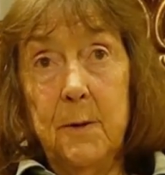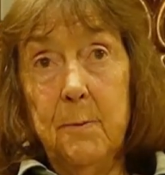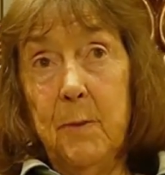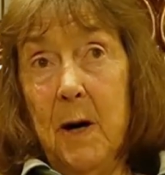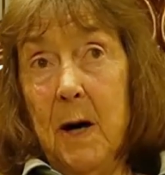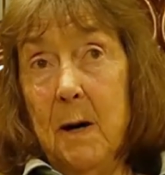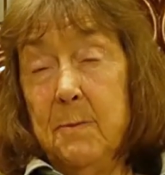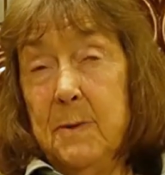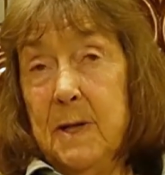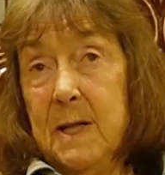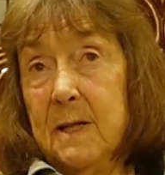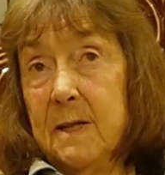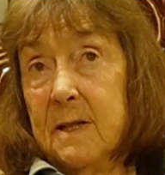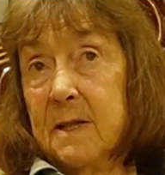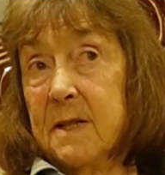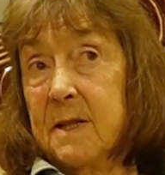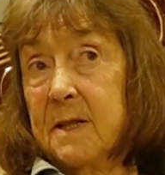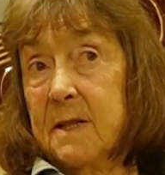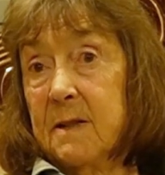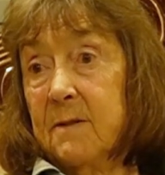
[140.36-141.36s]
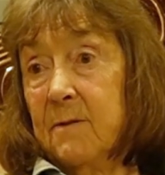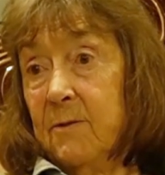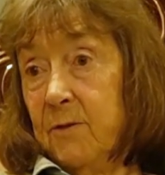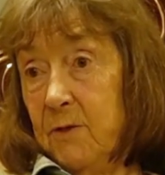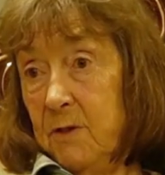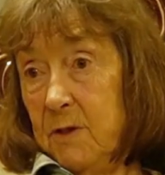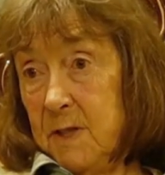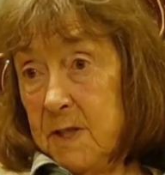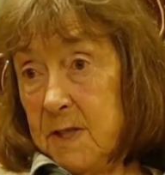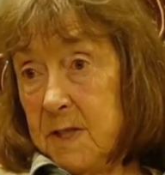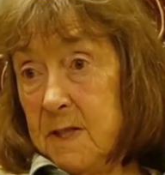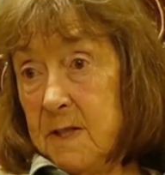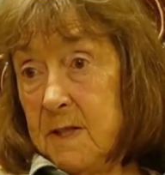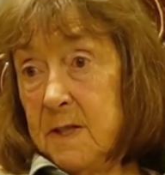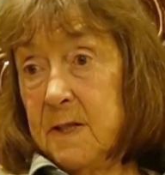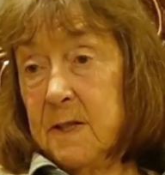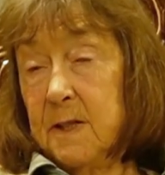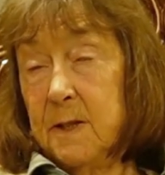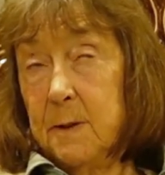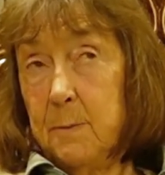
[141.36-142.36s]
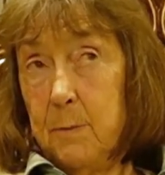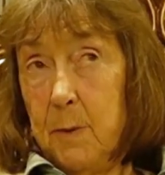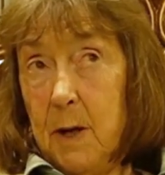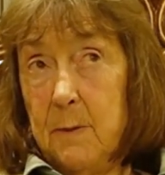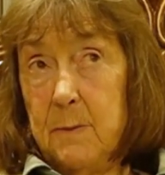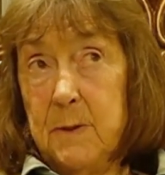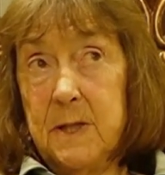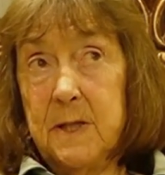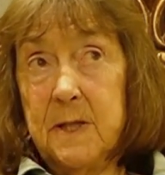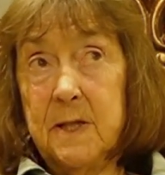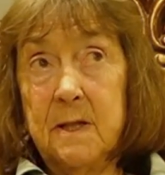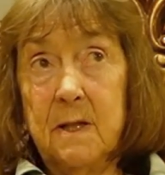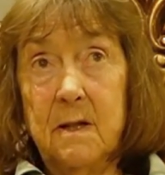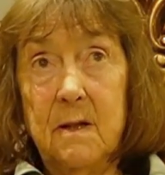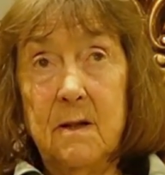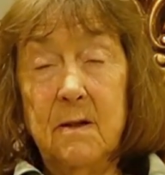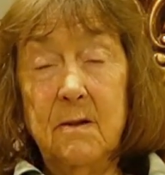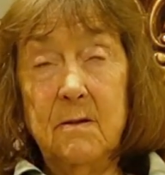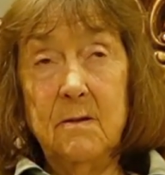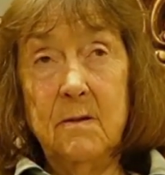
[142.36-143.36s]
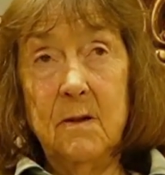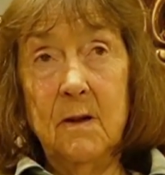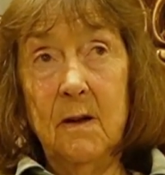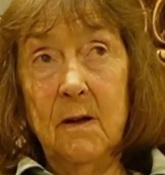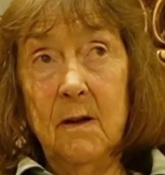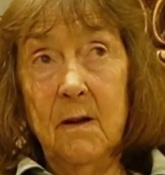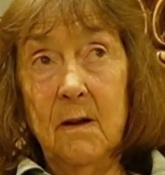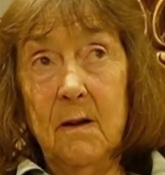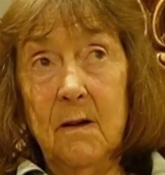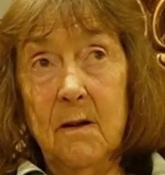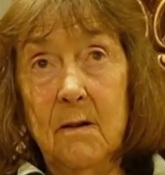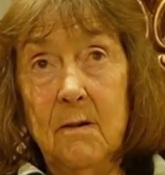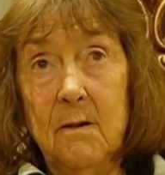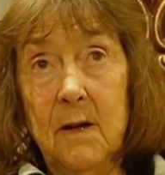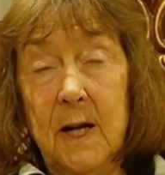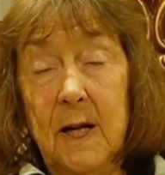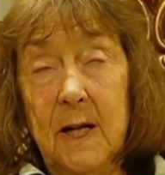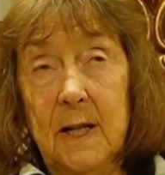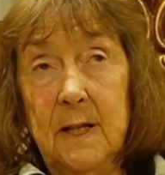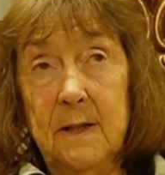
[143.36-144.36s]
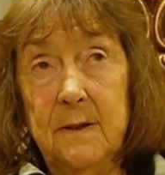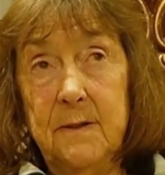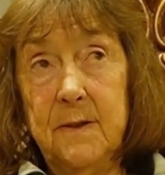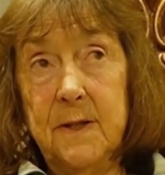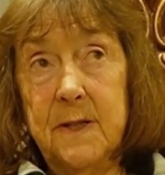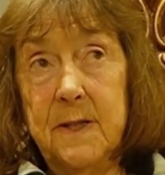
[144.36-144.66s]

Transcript: barbets, for instance. The barbets are at